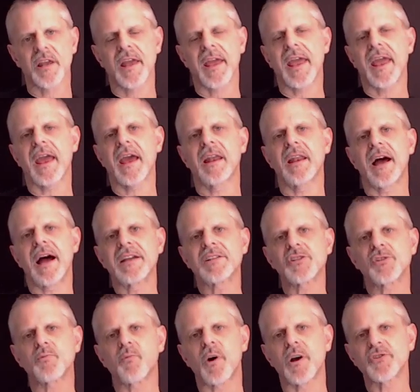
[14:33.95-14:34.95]
And I
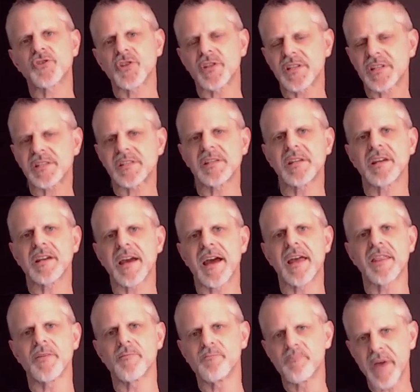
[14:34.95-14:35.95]
just want you to see kind
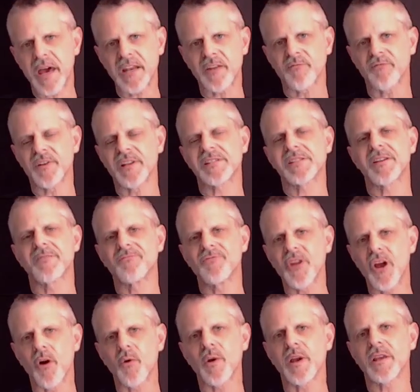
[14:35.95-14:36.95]
of the benefits of
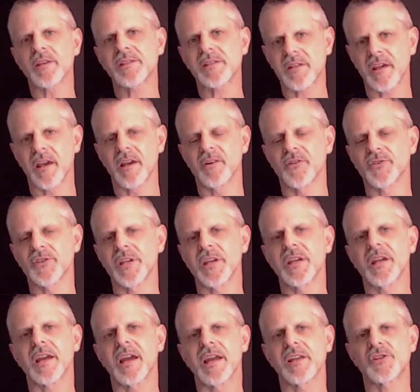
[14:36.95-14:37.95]
knowing scales
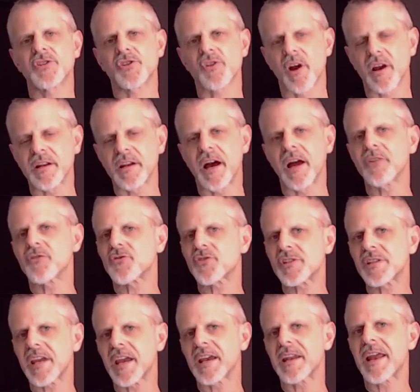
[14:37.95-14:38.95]
and starting to
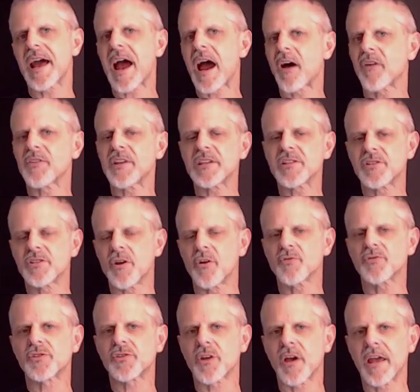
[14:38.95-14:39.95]
understand how these
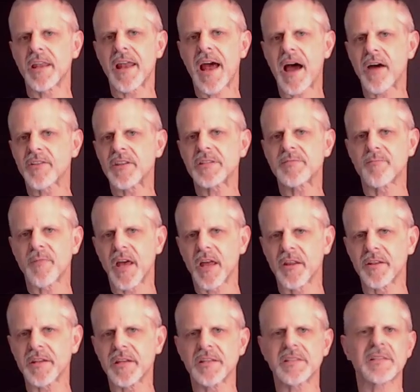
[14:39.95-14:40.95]
notes and how these
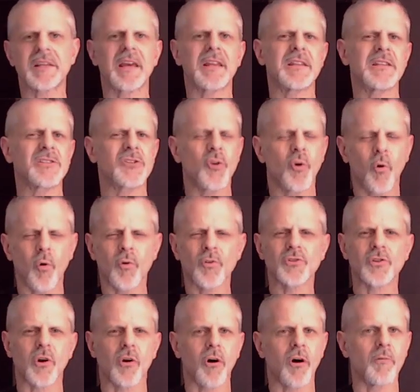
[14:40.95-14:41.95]
melodies and these chords
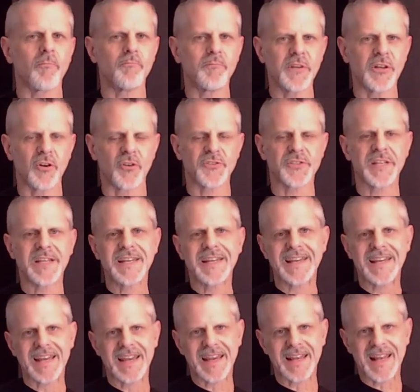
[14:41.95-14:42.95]
are all built
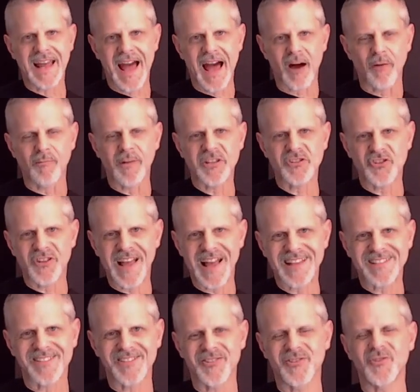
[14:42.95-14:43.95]
and how much it
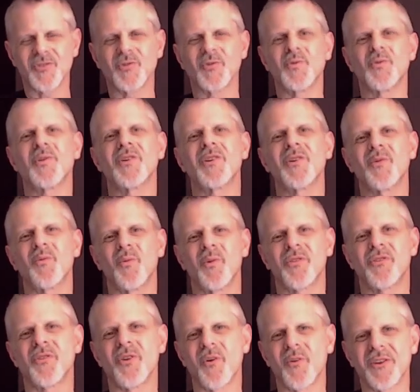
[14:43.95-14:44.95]
has to do
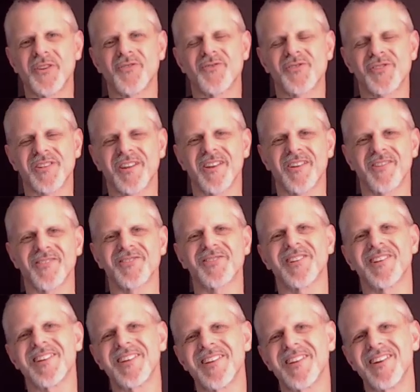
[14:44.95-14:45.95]
with knowing your scales.
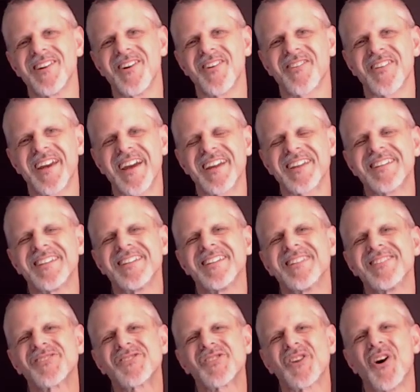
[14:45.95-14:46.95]
Okay,
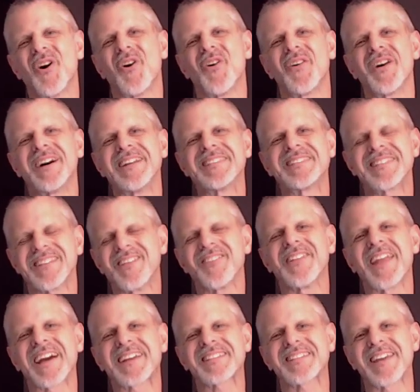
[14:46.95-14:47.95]
so until
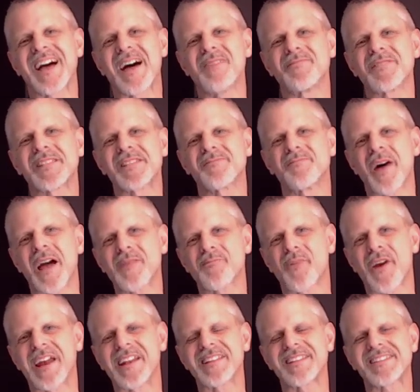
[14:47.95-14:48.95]
next time, this is Mike
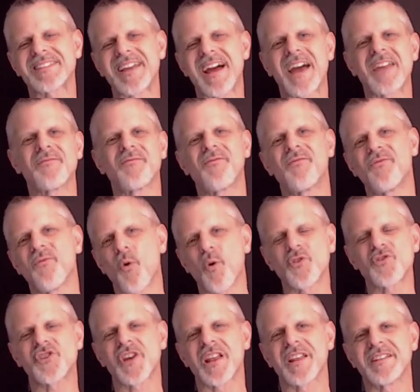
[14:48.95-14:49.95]
Brandenstein for
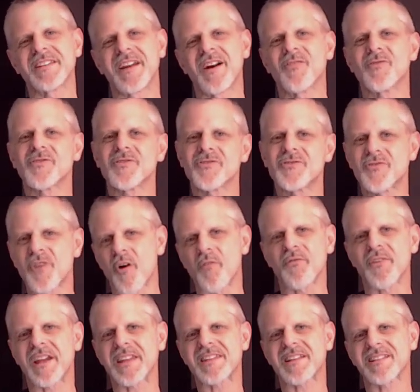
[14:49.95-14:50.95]
Jellynote. Don't
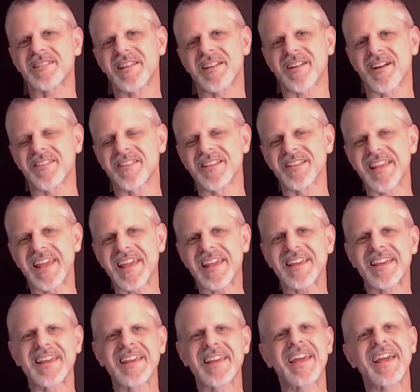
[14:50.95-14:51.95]
forget to click on the link.
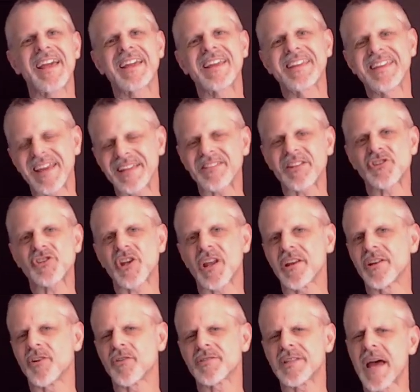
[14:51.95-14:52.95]
Get the
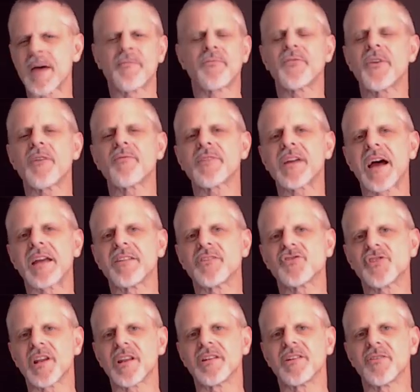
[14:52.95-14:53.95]
Jellynote tab. If you haven't gotten the
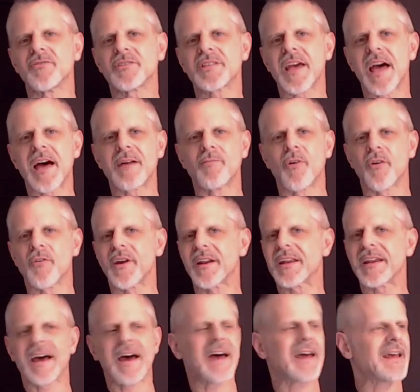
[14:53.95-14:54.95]
Jellynote tab already,
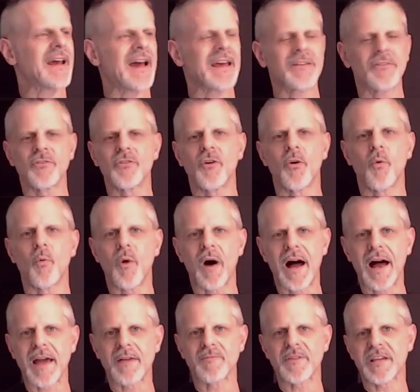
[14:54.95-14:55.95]
I don't know
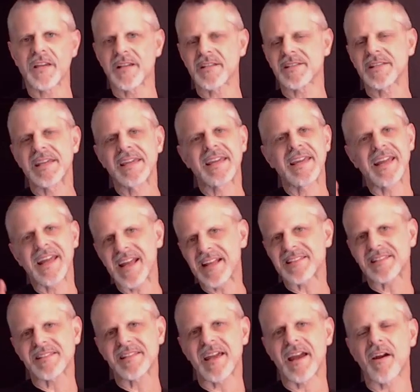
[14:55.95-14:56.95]
why, because it's
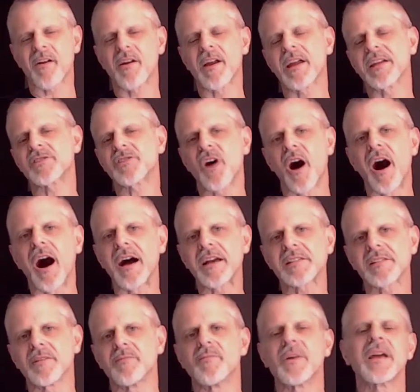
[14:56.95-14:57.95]
there. It's
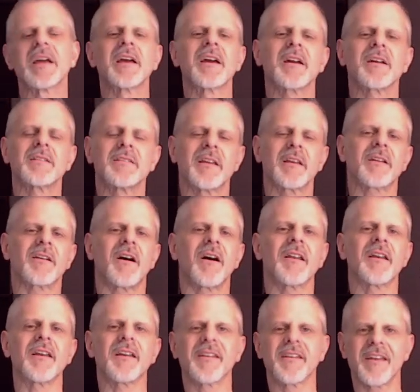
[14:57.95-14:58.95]
awesome. Click on
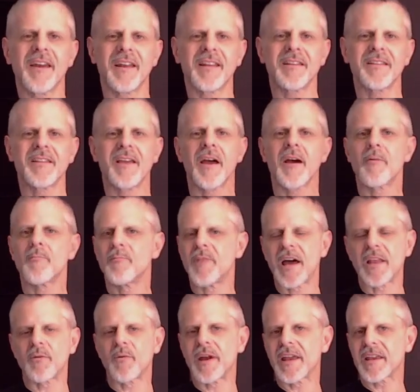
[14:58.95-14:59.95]
it and get it. By
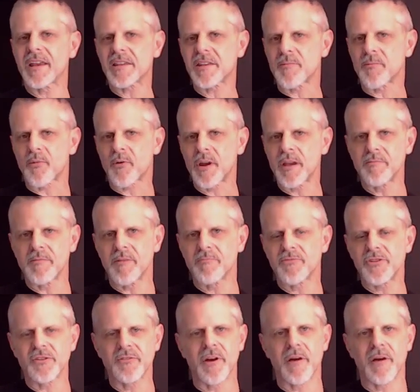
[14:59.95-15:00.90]
the way, get the premium too.